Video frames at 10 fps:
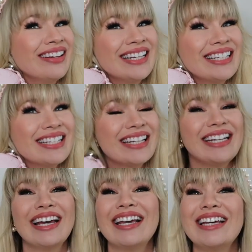darling
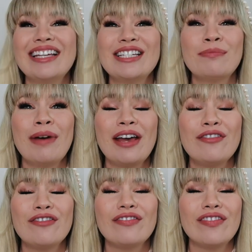Delina is my